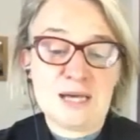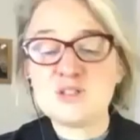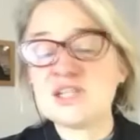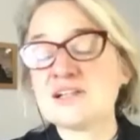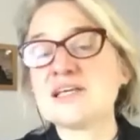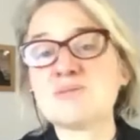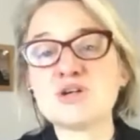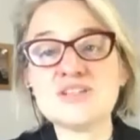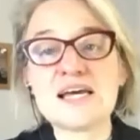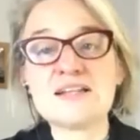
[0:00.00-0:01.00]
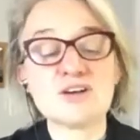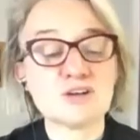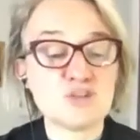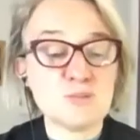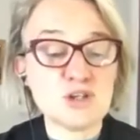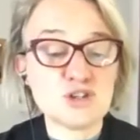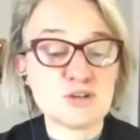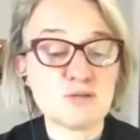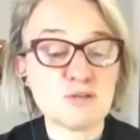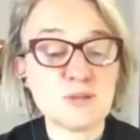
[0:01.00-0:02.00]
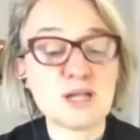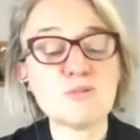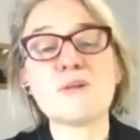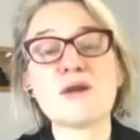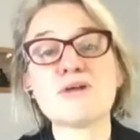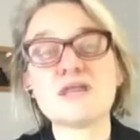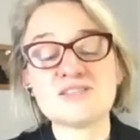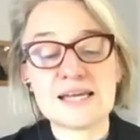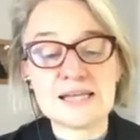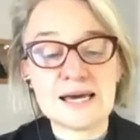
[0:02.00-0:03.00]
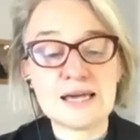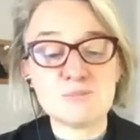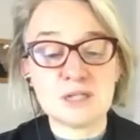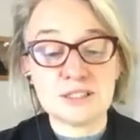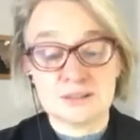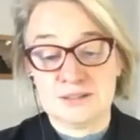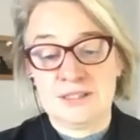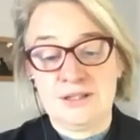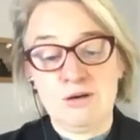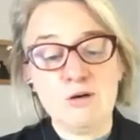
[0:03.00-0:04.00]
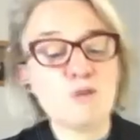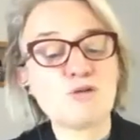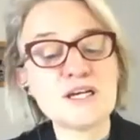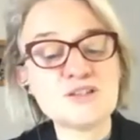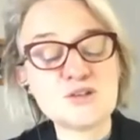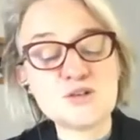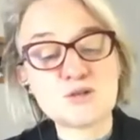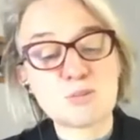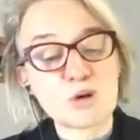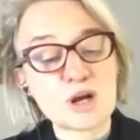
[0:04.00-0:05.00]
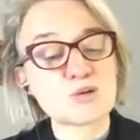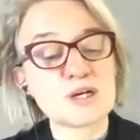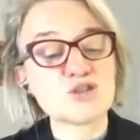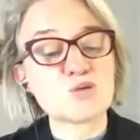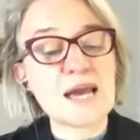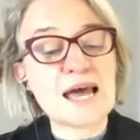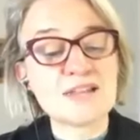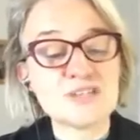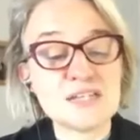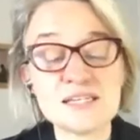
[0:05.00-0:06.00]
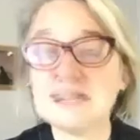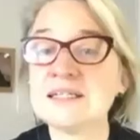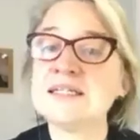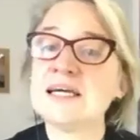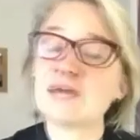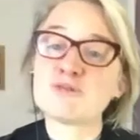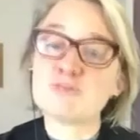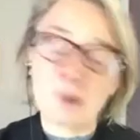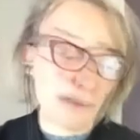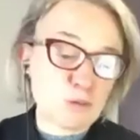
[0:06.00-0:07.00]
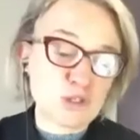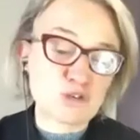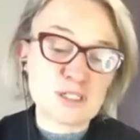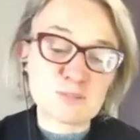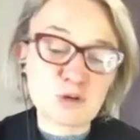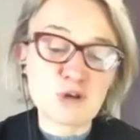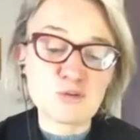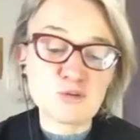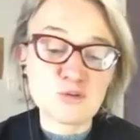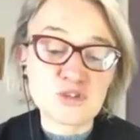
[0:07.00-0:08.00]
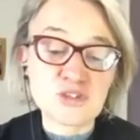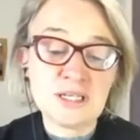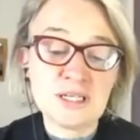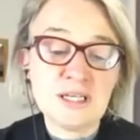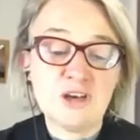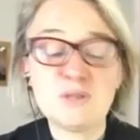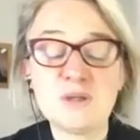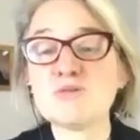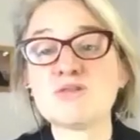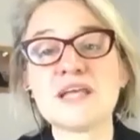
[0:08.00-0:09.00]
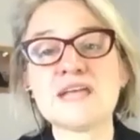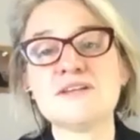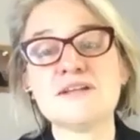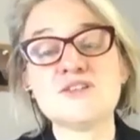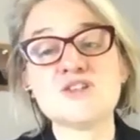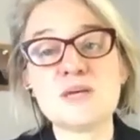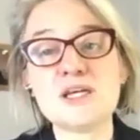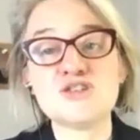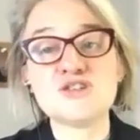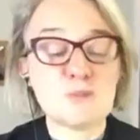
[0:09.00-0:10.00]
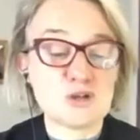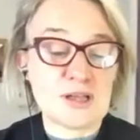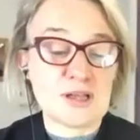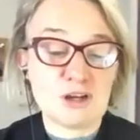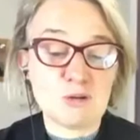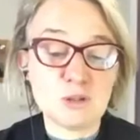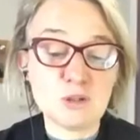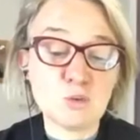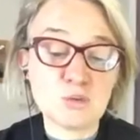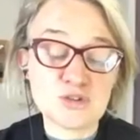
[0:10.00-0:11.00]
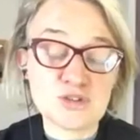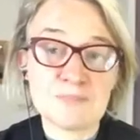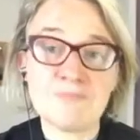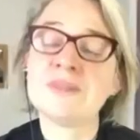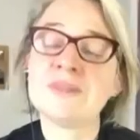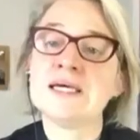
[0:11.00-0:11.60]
I particularly appreciated the contribution from the noble Baroness Lady Hayman. Her phrases from rhetoric to reality and from poetry to prose have been reflected in the speeches of most other noble lords.